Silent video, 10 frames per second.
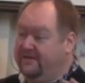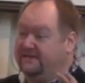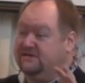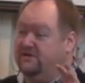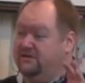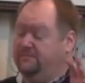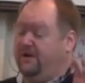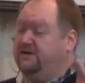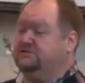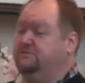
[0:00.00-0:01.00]
That's how the
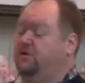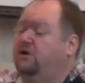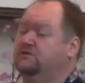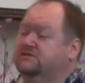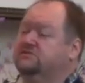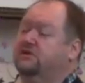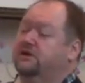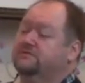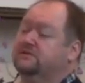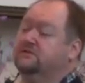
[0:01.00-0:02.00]
Apostle Paul
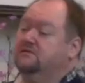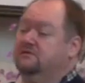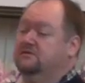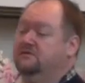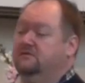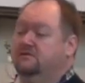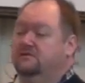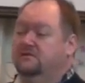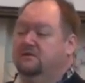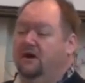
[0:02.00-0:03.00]
describes it.
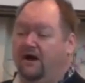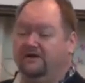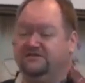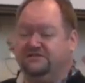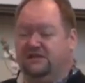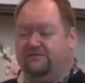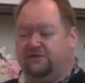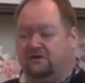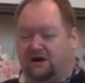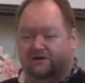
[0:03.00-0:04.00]
Our
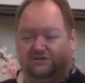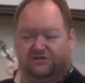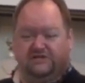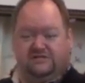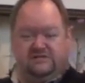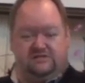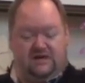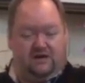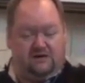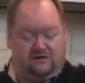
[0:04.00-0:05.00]
Savior, our Jesus,
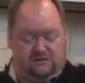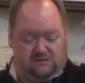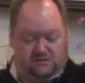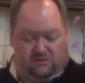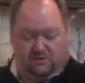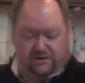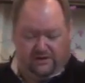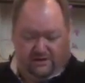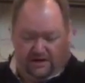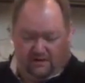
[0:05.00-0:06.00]
our
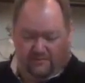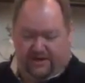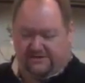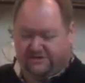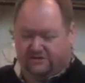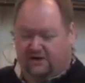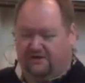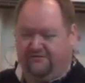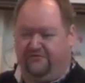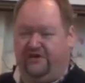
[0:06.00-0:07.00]
Lord, our Master,
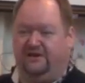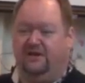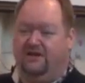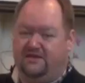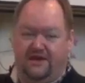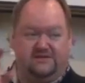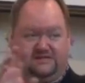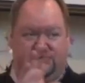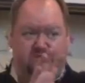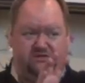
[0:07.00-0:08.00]
our friend.
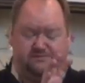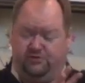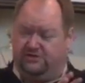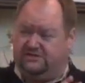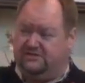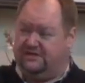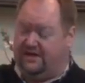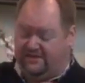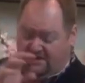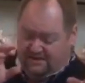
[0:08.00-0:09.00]
Yes, he was put to
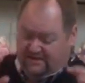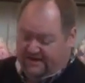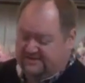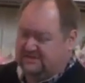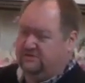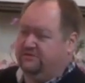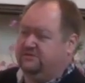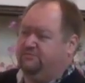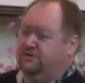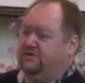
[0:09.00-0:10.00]
death. Yes, he
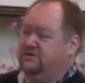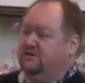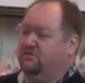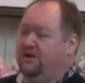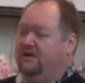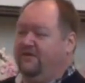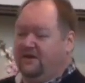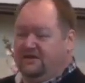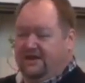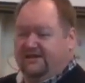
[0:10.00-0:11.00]
was put in the
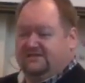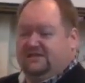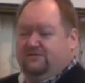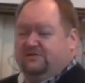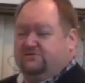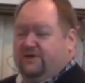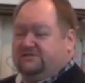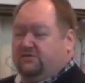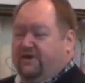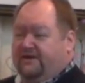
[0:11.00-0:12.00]
grave. Yes, he was
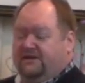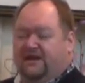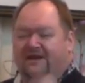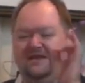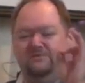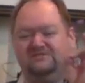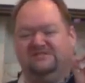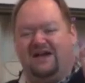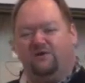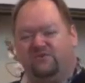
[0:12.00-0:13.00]
resurrected. He was
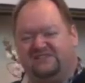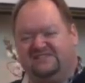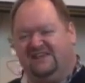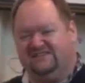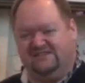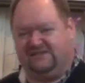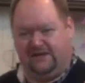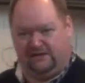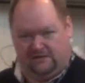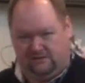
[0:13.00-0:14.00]
not
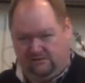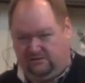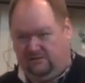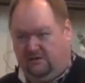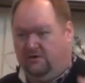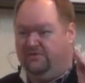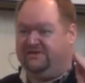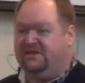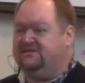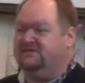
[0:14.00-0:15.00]
resuscitated.
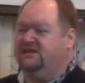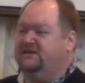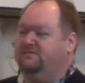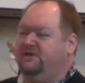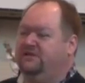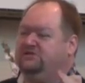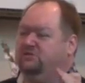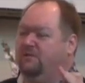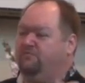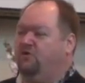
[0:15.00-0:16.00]
Resuscitated means
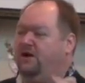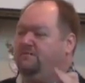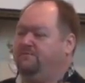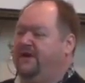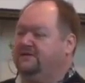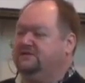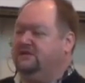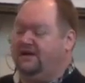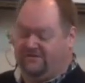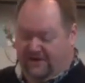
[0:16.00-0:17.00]
you are brought back to
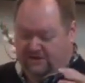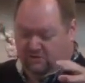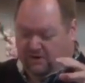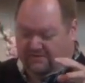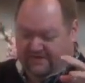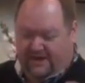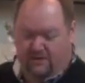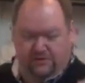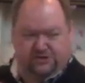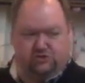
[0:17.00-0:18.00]
life and you are
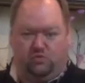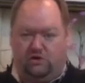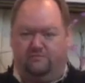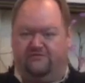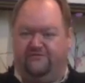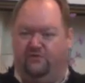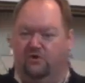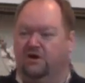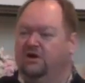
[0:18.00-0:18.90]
that which you were before.